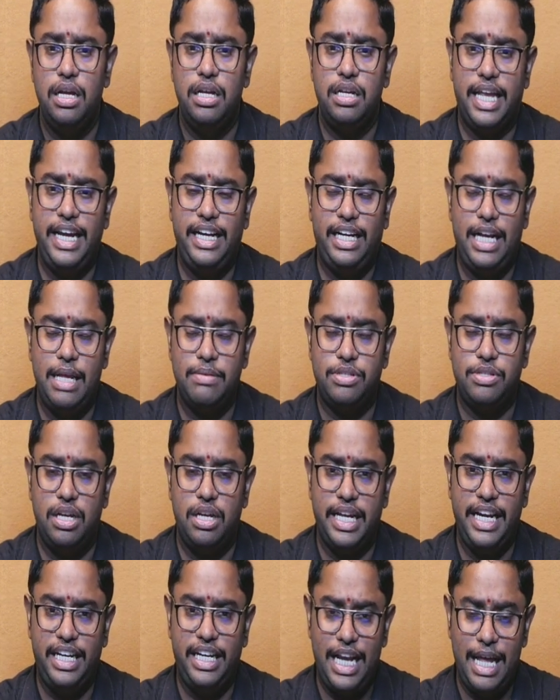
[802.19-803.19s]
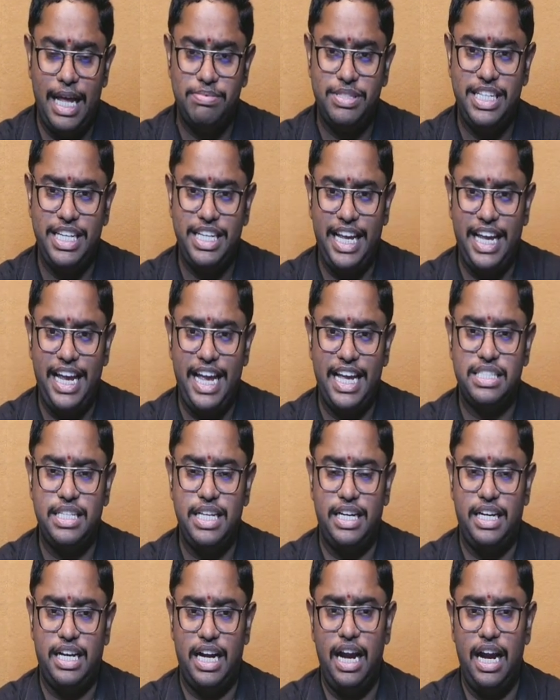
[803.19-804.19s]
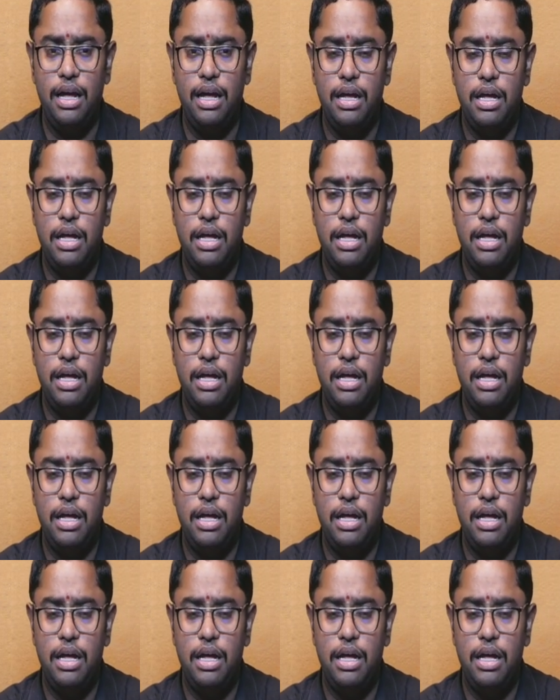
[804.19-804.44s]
GitLab CA, etc.